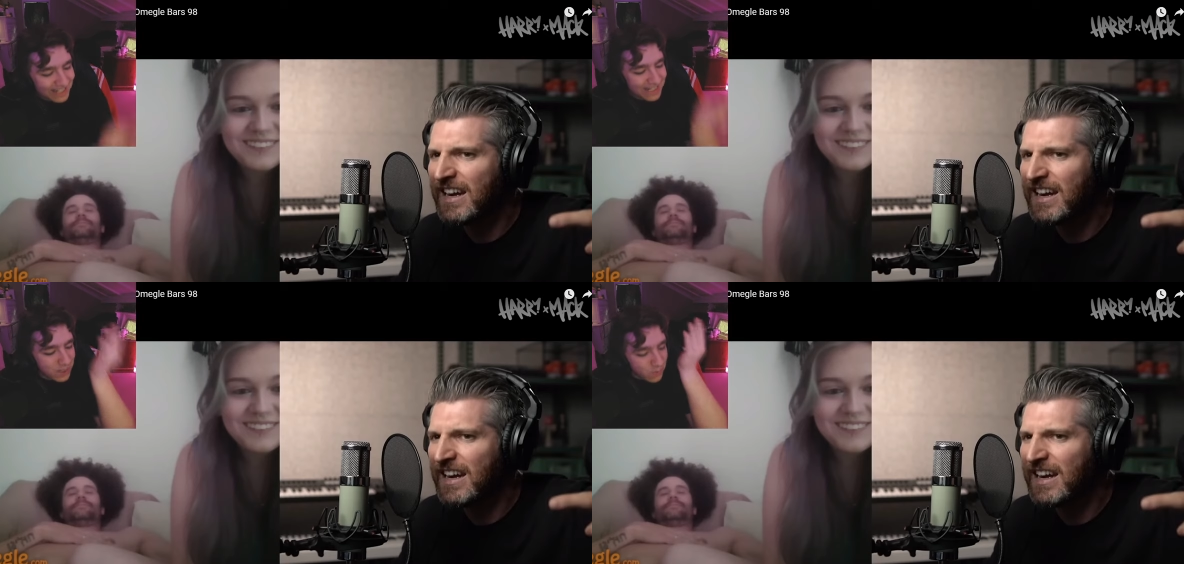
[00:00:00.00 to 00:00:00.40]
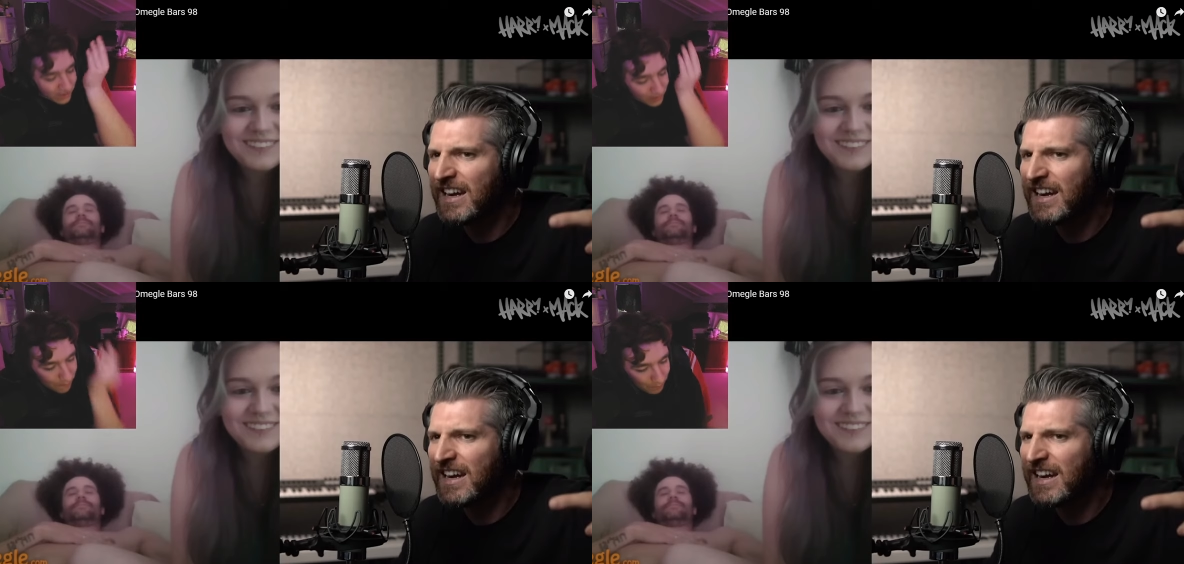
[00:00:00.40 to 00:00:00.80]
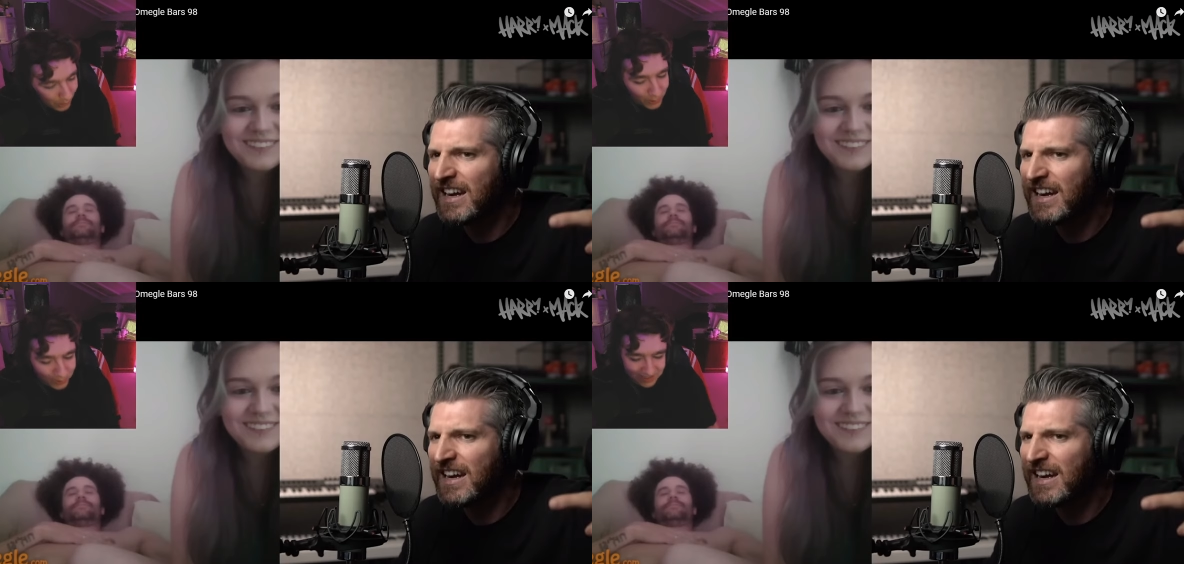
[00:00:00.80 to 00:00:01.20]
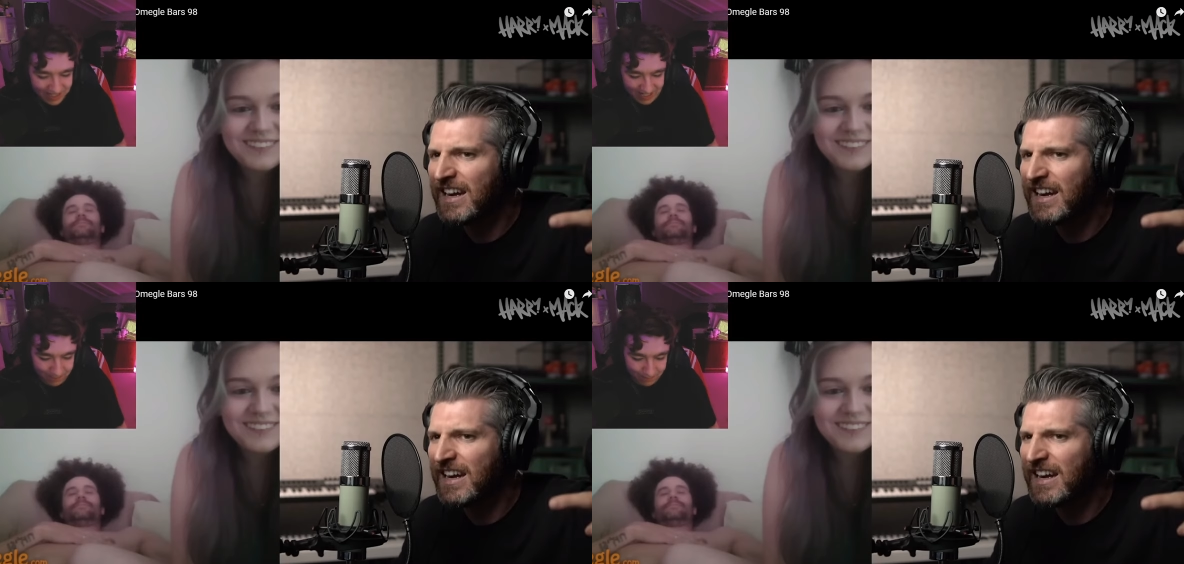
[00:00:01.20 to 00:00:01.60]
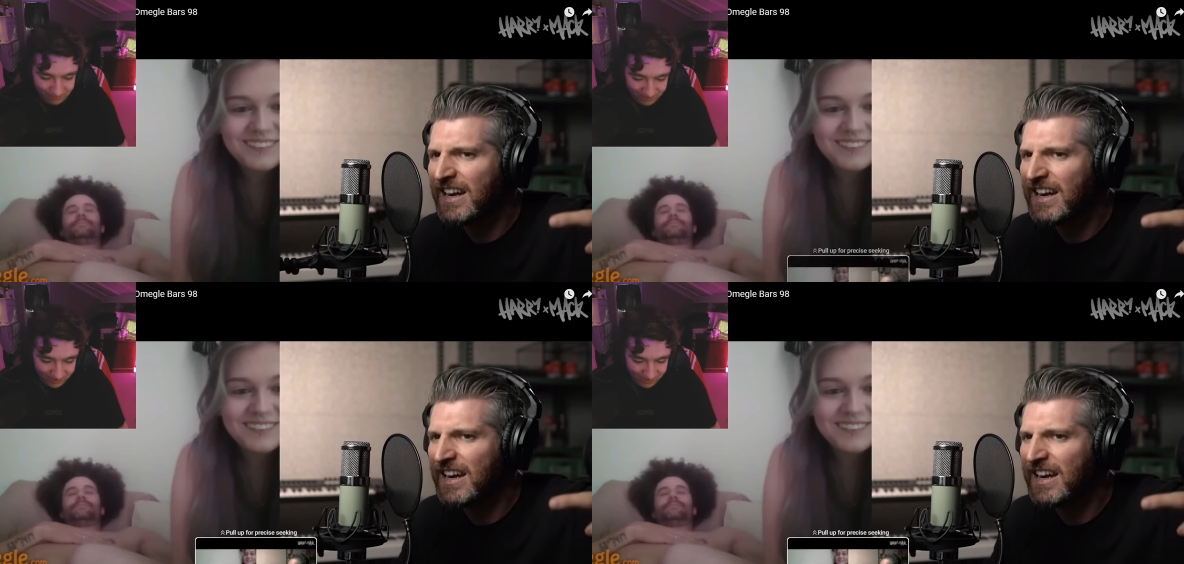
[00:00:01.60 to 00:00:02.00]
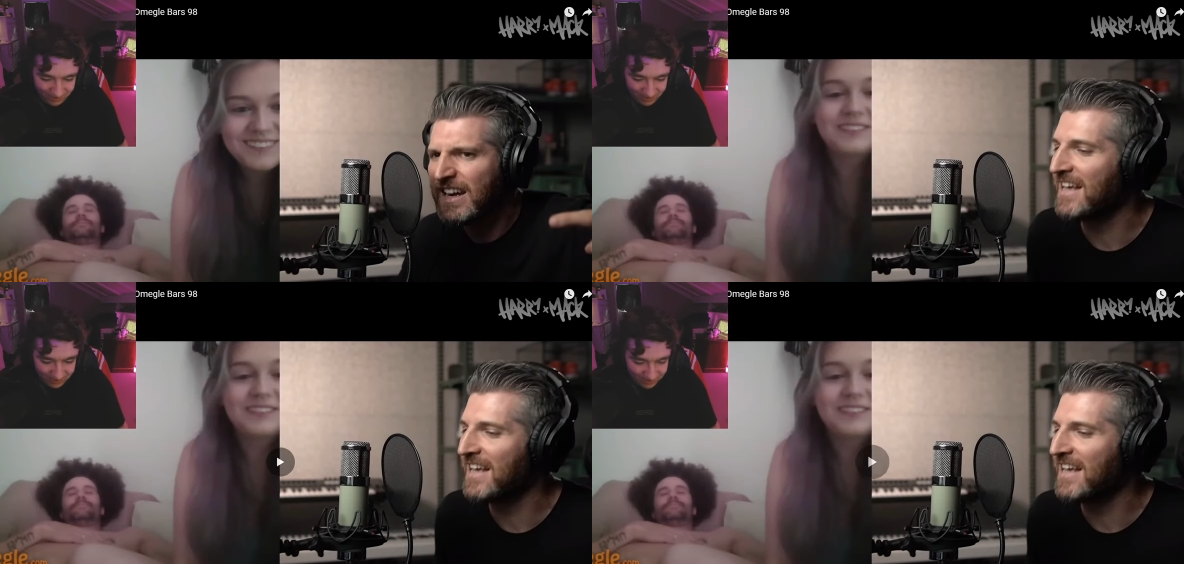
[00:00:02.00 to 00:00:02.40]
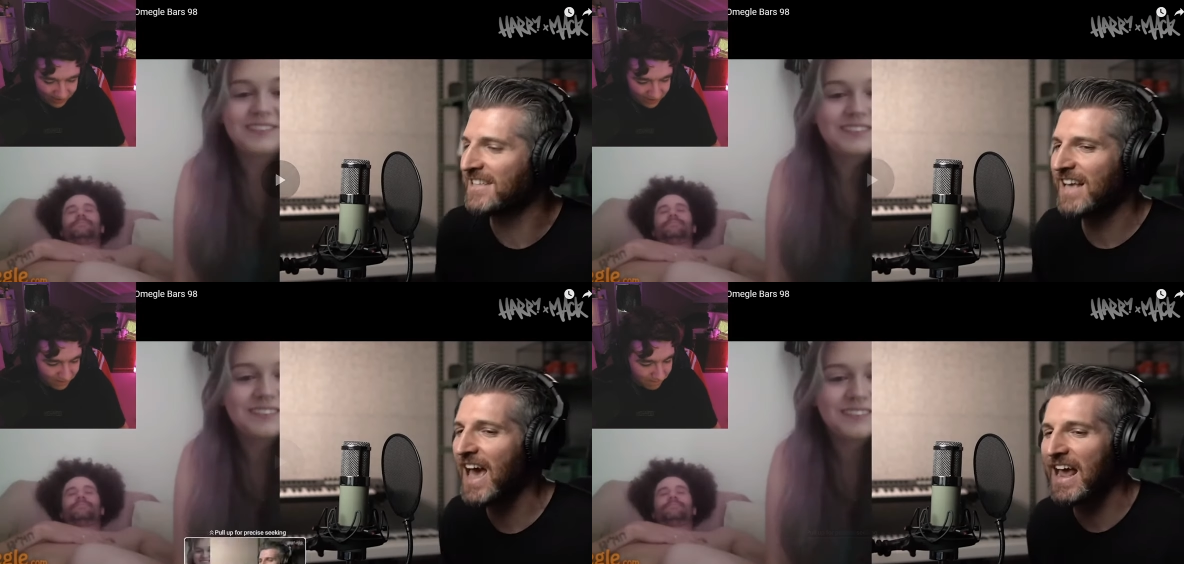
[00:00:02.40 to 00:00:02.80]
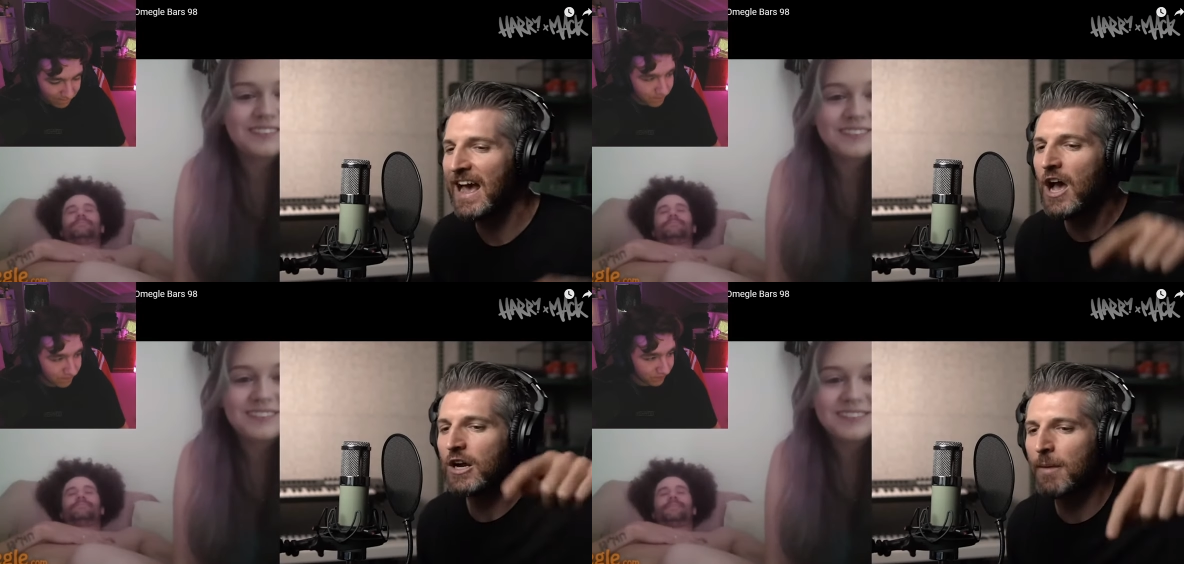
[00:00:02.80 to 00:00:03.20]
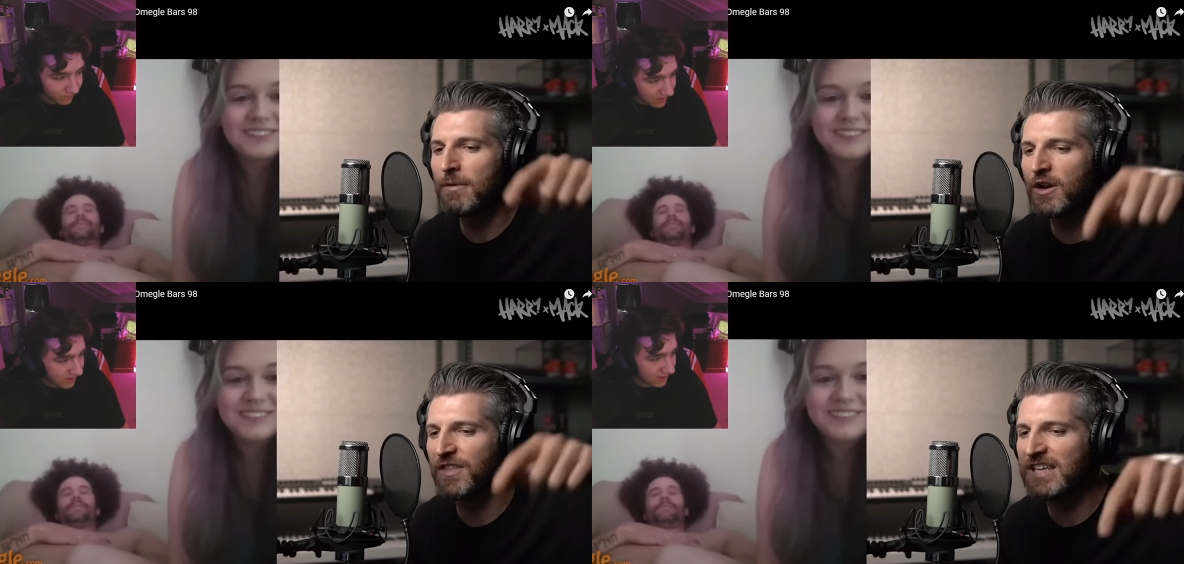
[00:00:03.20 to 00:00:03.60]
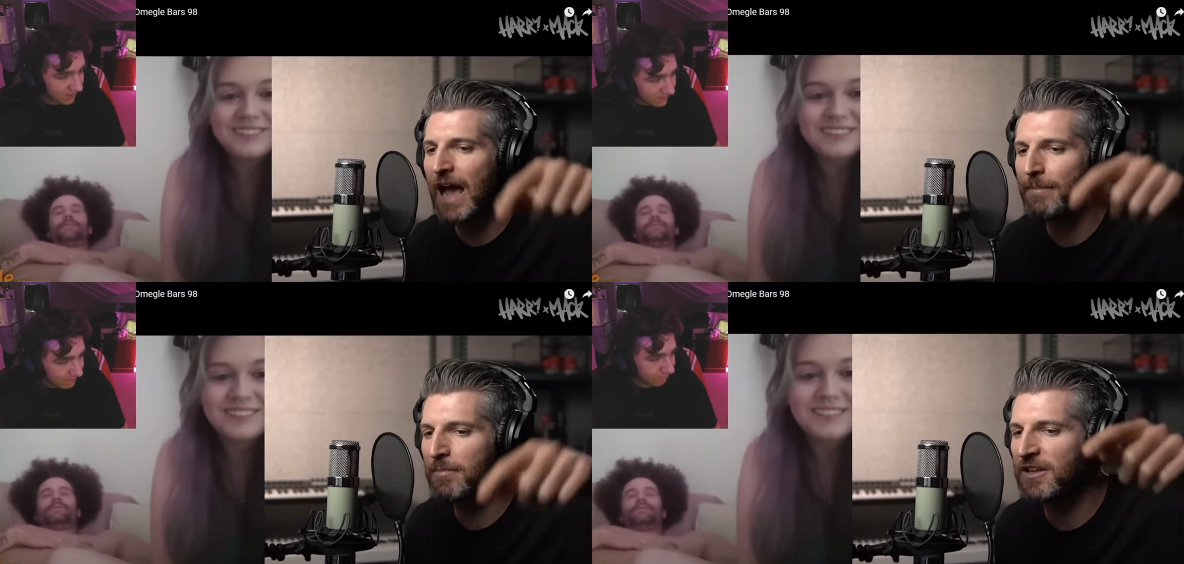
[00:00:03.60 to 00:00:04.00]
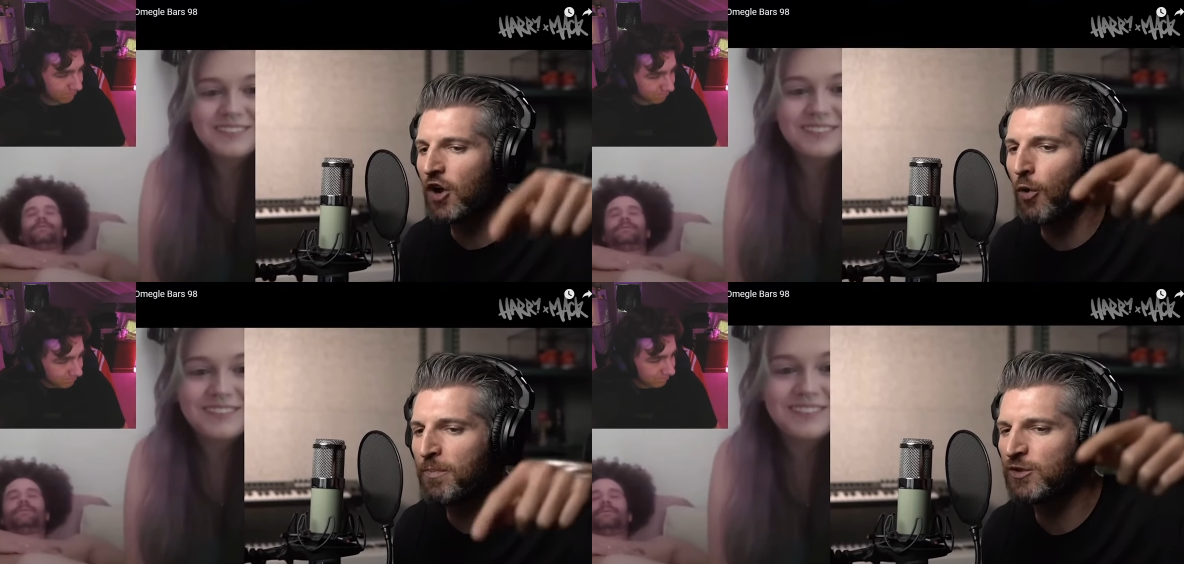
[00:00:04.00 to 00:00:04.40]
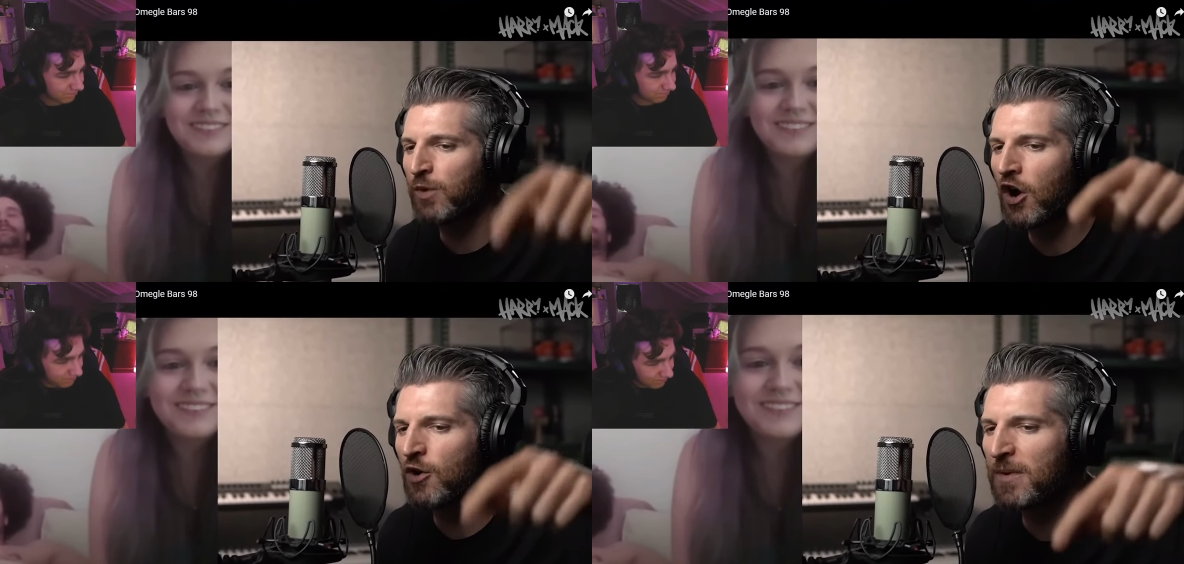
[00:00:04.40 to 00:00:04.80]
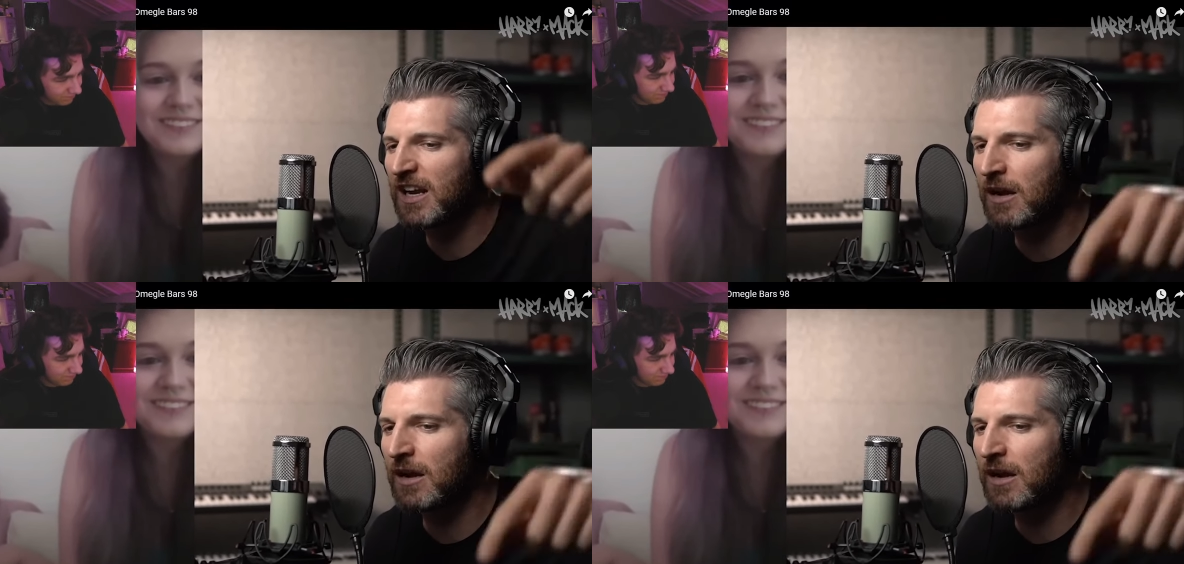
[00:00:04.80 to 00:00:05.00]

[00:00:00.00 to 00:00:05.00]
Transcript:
Speaker 1: with the bird theme.
Speaker 2: Hey coming off the top, I'm the dopest you heard. When it